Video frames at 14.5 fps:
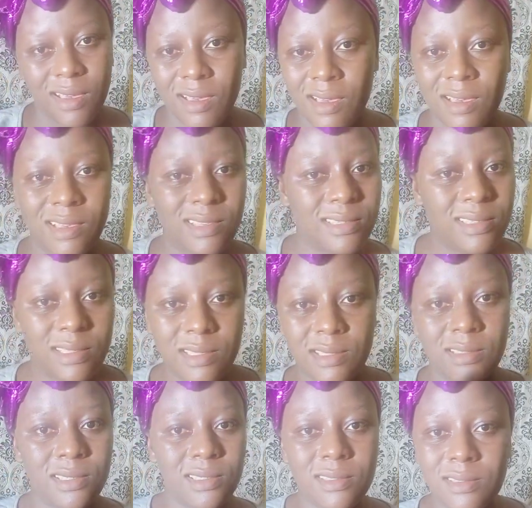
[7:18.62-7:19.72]

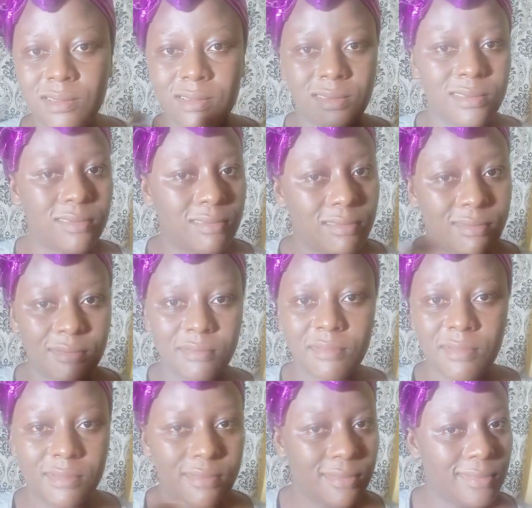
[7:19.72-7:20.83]
He's
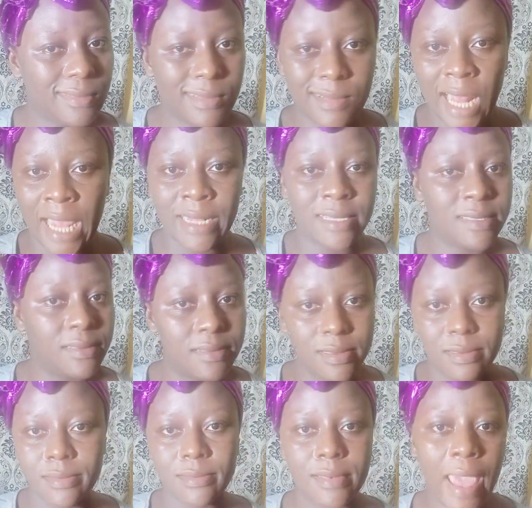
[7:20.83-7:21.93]
like
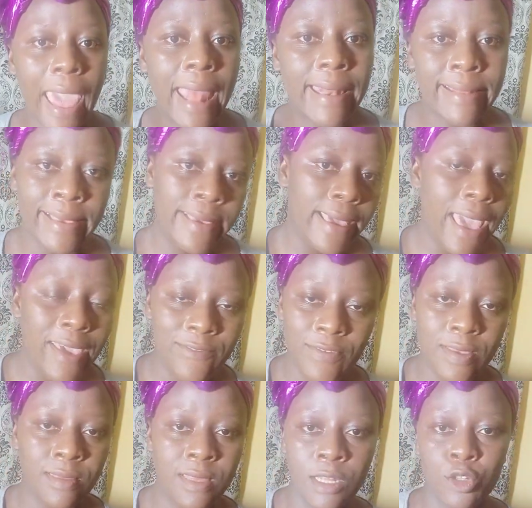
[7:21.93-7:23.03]
this early,
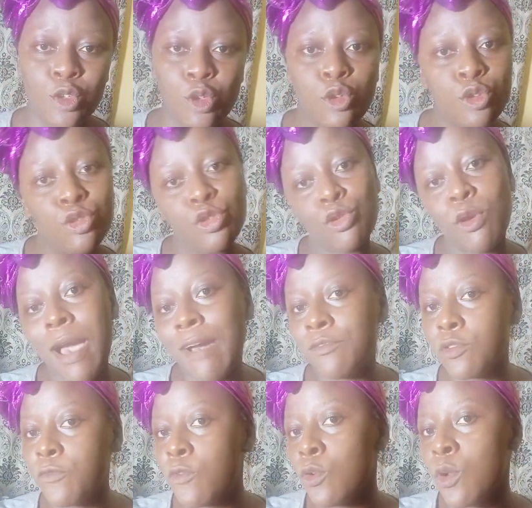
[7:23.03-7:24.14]
everything. So you have
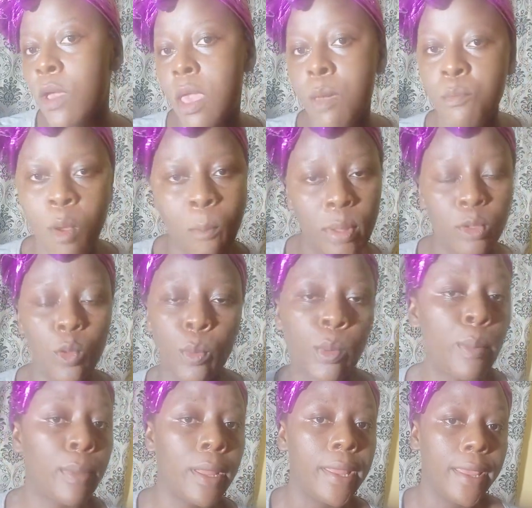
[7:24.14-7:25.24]
to follow him bumper to
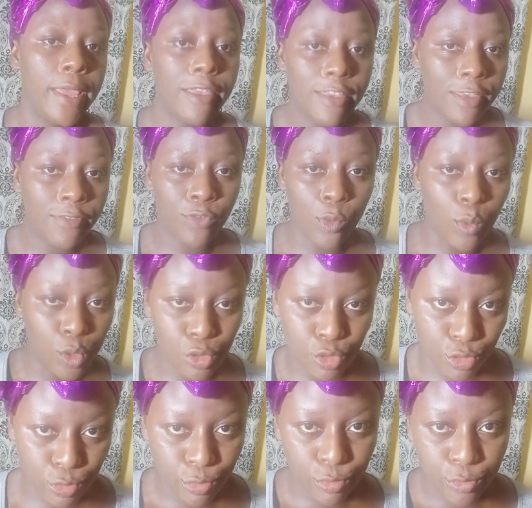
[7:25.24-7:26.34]
bumper if you want
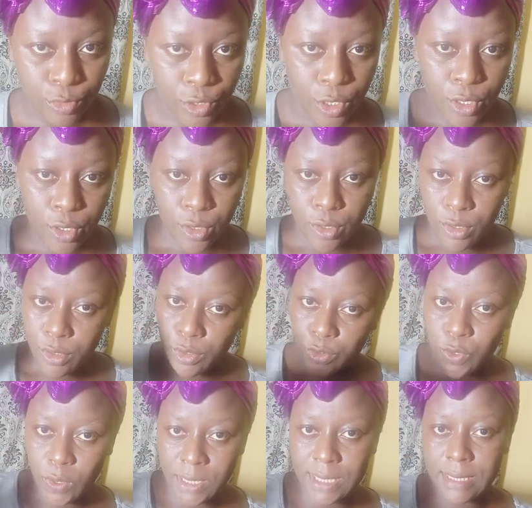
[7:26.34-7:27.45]
to
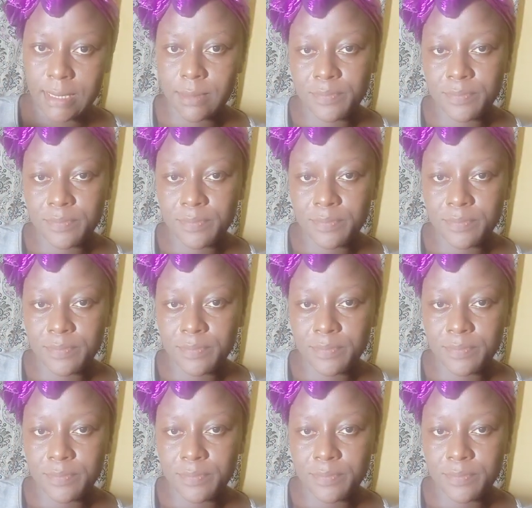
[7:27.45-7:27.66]
succeed.